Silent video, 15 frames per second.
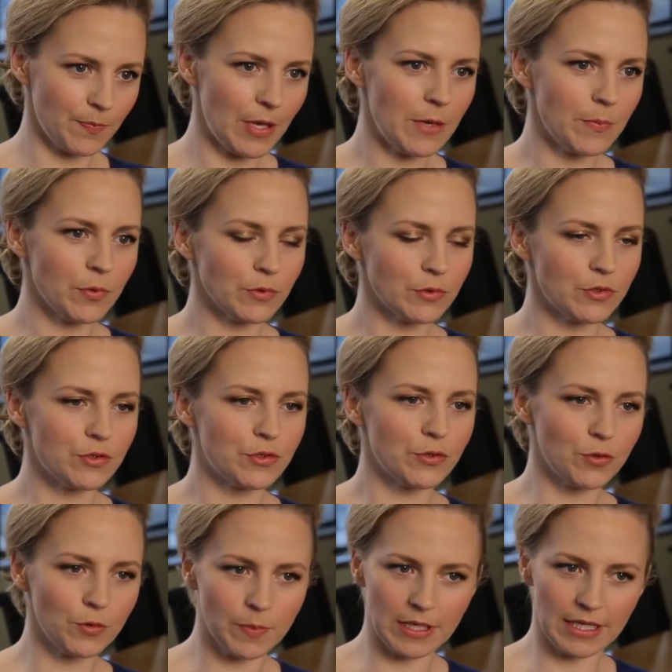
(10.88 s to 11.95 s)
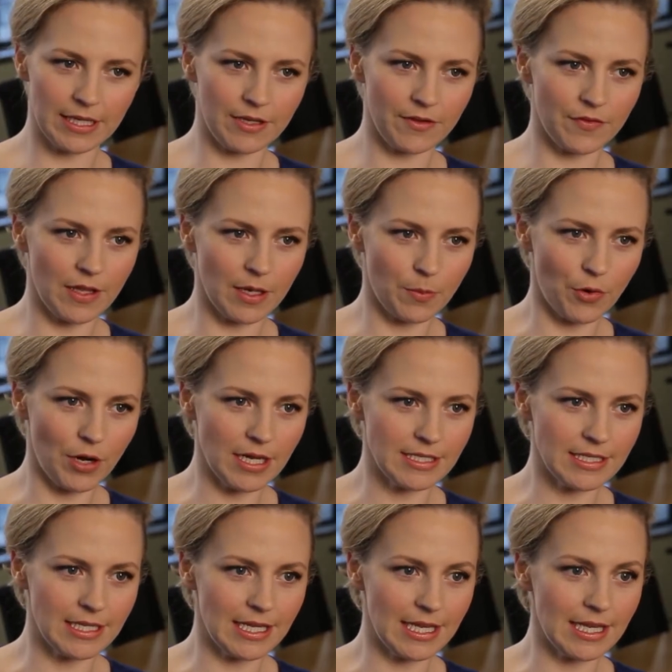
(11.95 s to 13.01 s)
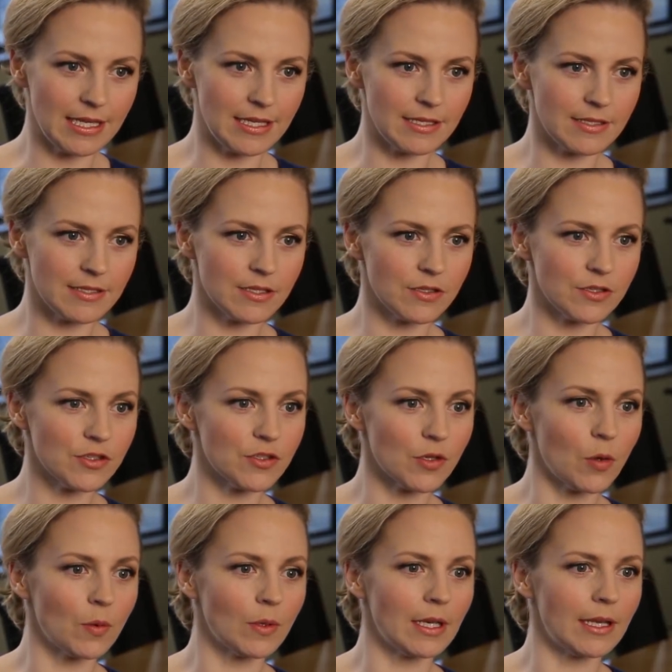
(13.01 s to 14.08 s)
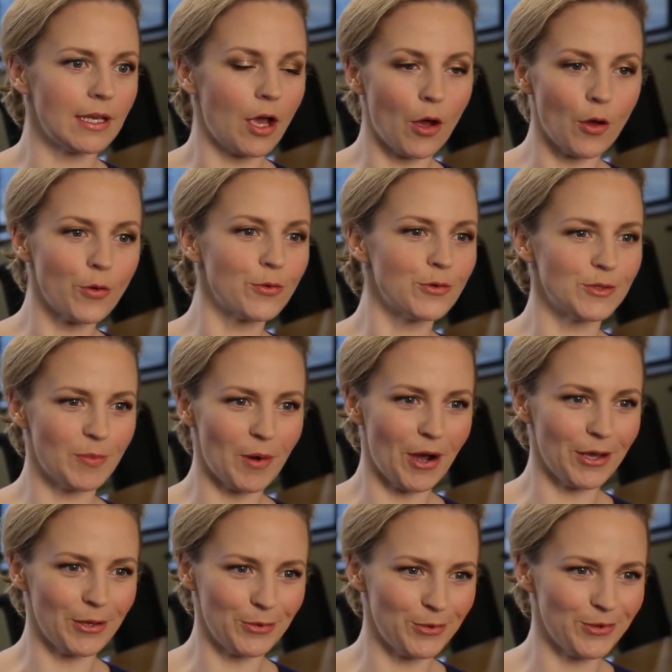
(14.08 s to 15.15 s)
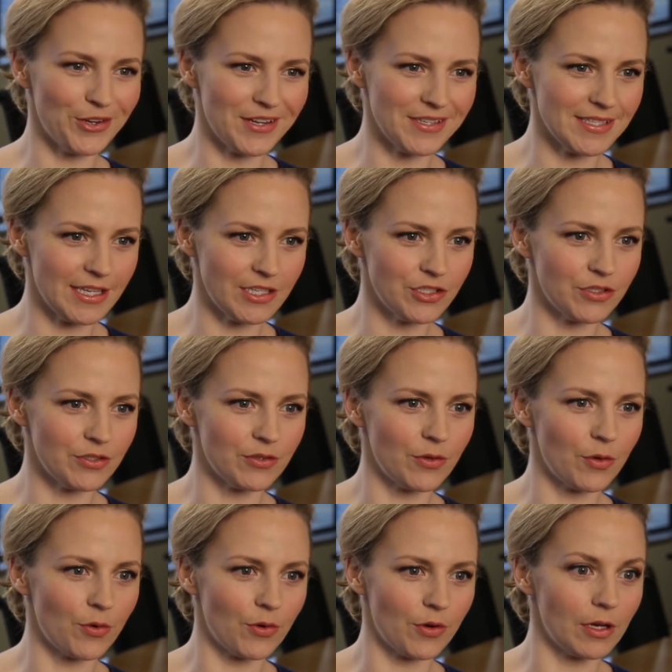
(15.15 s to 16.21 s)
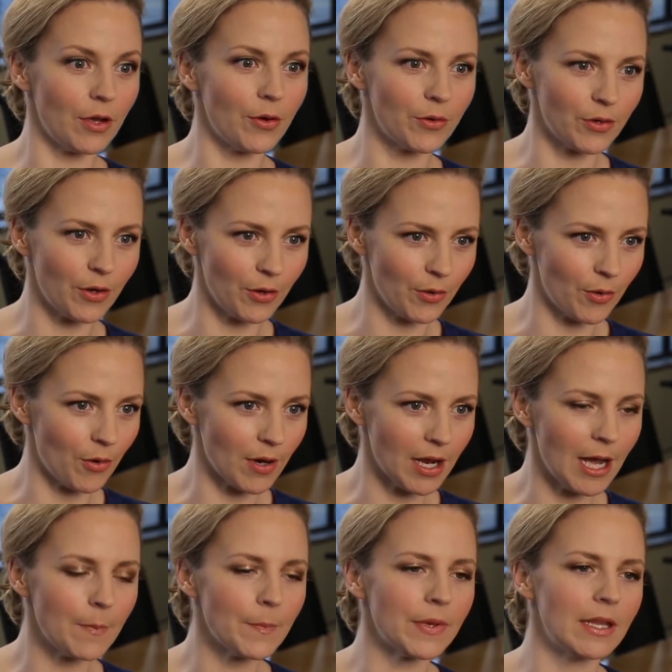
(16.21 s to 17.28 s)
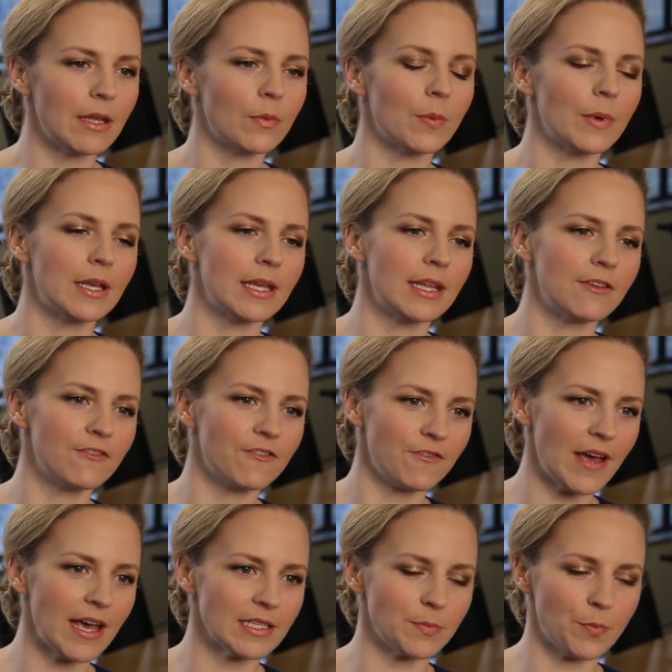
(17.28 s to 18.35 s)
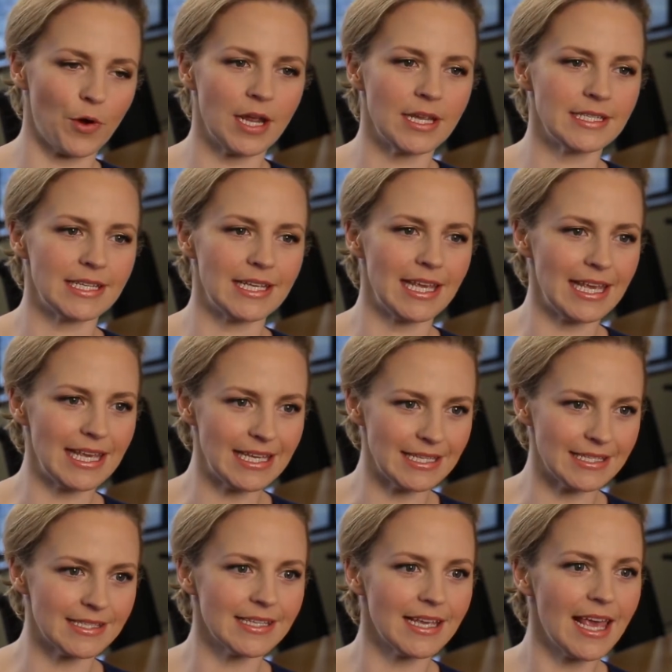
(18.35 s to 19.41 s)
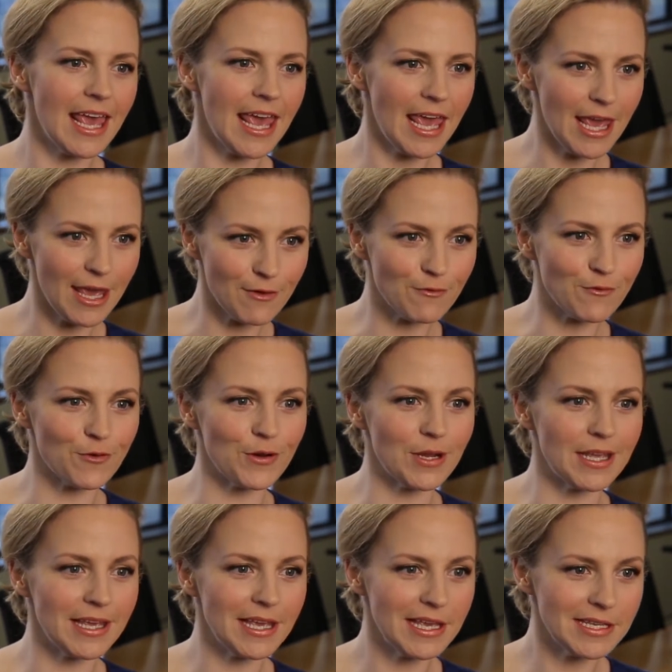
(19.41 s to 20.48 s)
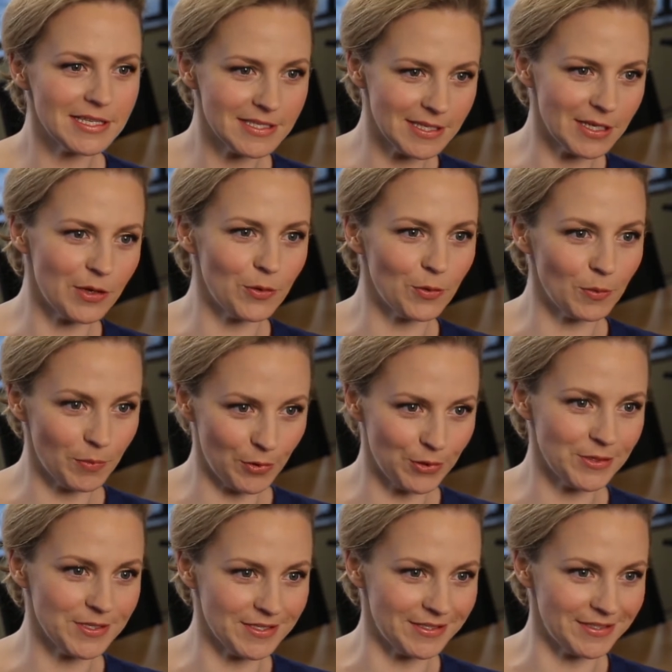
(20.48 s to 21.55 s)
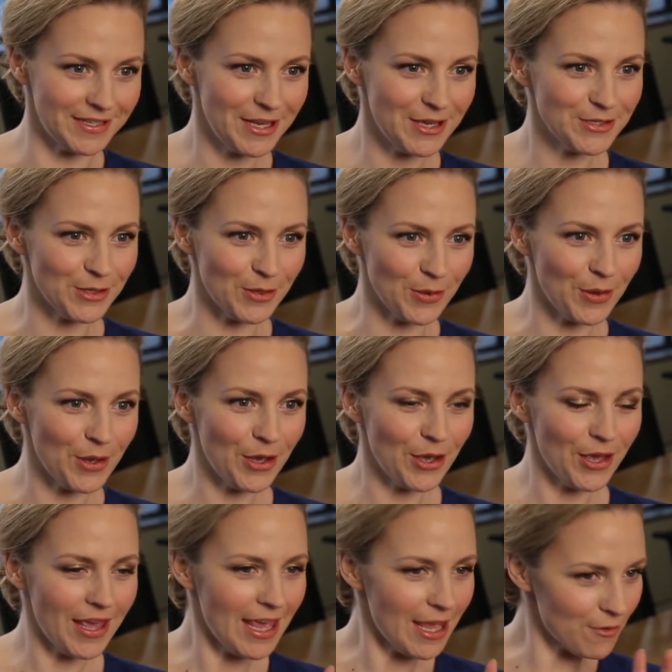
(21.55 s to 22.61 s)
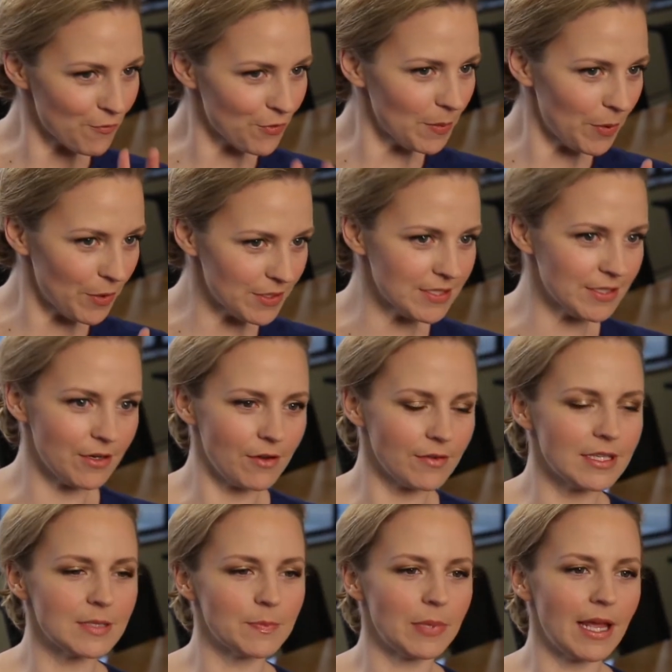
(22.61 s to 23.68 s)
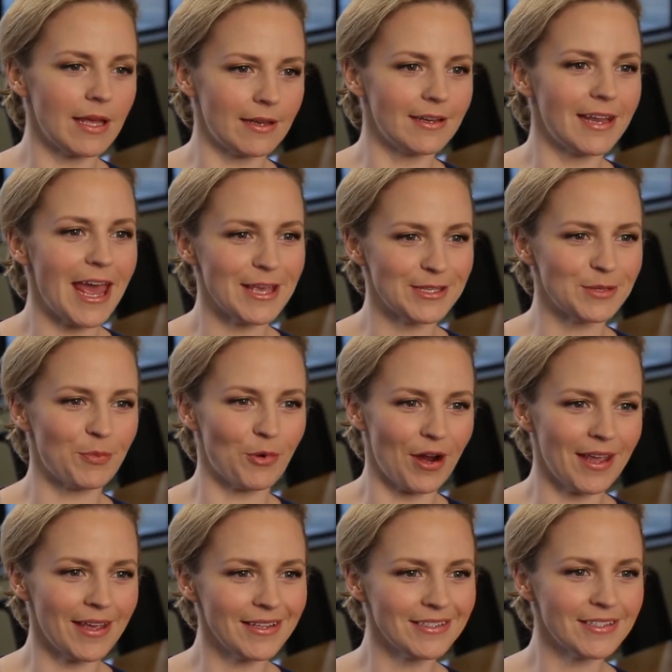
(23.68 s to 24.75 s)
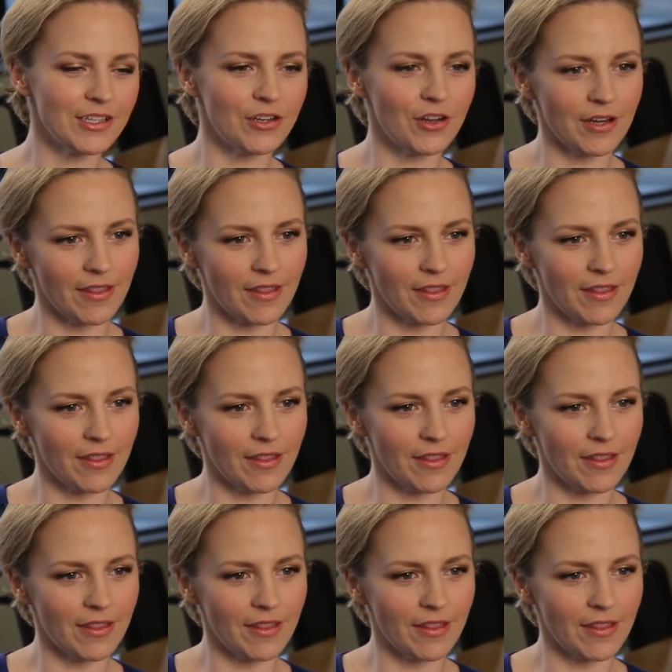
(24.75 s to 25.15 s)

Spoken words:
People do believe that branding is solely owned by an organisation or a logo or a company, when in fact branding is every single person. So every person on this planet has a brand, and